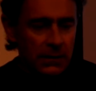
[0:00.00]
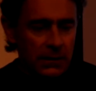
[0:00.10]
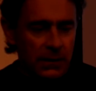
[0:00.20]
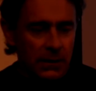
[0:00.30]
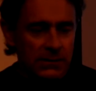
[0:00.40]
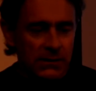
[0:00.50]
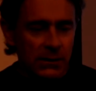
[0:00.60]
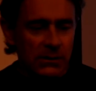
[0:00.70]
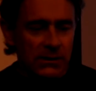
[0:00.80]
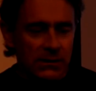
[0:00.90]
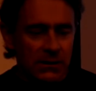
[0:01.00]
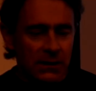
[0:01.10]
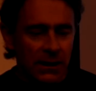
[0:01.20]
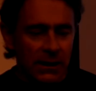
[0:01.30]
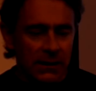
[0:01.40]
the idea. The city was in
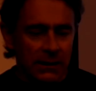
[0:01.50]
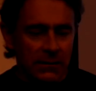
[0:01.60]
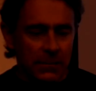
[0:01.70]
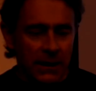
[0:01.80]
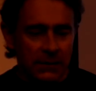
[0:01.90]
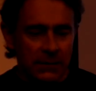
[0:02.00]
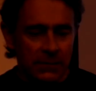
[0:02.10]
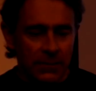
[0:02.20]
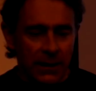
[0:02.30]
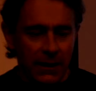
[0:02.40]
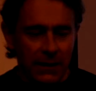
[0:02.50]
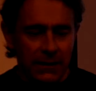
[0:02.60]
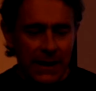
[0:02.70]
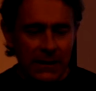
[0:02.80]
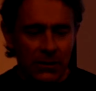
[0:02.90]
decline and abandoned by
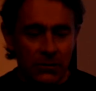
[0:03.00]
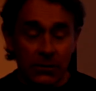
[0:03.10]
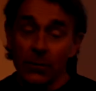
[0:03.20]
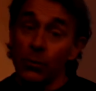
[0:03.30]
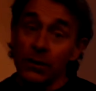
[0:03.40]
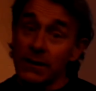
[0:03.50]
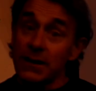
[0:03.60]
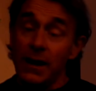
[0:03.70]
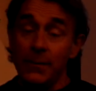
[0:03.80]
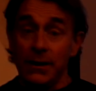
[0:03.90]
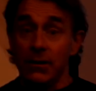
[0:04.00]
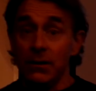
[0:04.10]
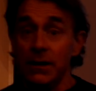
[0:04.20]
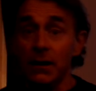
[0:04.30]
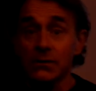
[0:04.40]
800. We're in the Common
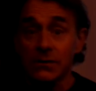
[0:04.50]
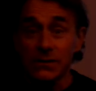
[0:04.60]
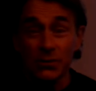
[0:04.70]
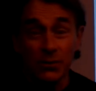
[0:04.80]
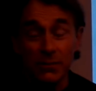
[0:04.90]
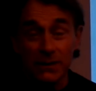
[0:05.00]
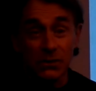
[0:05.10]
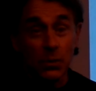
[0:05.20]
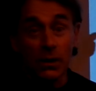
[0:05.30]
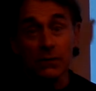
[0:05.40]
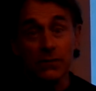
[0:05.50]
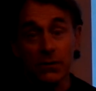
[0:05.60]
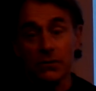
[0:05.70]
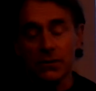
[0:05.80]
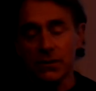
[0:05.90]
Era now, so this would have been
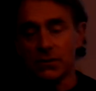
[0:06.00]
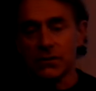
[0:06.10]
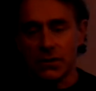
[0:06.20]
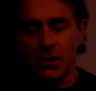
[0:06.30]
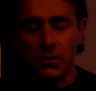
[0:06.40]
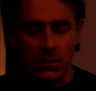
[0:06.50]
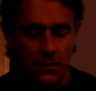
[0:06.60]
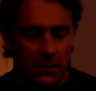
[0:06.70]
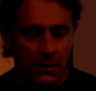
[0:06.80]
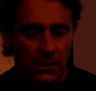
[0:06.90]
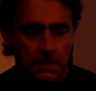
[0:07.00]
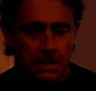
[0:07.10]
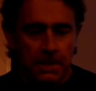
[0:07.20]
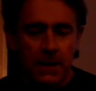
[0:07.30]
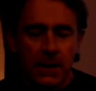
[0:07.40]
1,200 years ago.
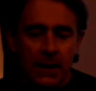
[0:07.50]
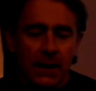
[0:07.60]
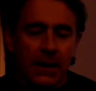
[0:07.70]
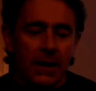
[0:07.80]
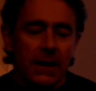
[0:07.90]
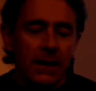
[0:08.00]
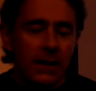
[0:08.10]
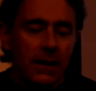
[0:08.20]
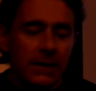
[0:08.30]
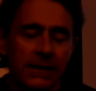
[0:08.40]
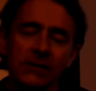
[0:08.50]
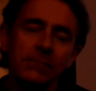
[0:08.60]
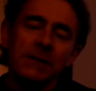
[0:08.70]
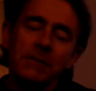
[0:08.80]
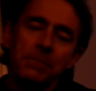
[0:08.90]
It doesn't
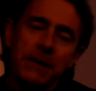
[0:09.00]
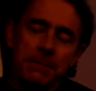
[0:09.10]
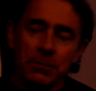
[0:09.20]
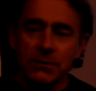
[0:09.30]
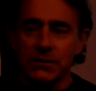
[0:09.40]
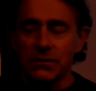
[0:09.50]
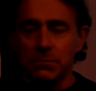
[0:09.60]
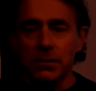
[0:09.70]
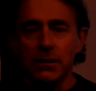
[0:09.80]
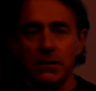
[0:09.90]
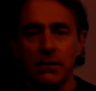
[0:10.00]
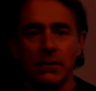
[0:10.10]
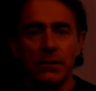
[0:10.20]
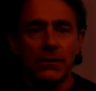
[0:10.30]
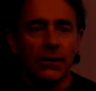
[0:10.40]
mean the people disappeared.
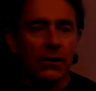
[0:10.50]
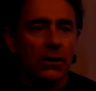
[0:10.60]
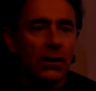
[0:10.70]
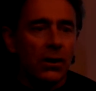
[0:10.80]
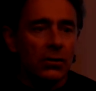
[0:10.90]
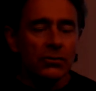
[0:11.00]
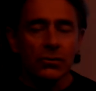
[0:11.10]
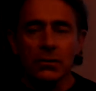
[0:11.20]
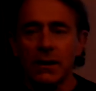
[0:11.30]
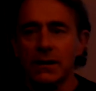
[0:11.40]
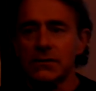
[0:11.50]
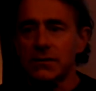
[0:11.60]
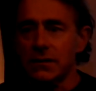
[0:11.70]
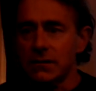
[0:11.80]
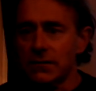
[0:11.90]
Their cultural
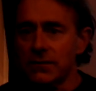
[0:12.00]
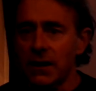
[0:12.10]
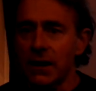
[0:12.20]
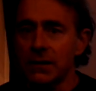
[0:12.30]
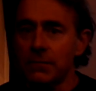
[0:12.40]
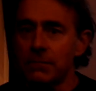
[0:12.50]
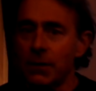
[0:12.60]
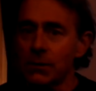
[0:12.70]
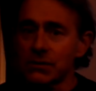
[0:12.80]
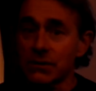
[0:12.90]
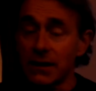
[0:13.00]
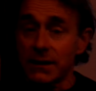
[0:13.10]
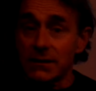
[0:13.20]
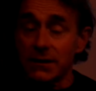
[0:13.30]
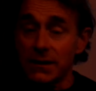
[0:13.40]
legacy lived on, most
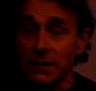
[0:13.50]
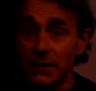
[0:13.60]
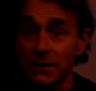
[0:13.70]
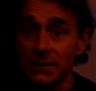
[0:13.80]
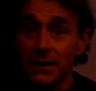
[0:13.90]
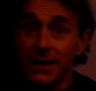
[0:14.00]
likely in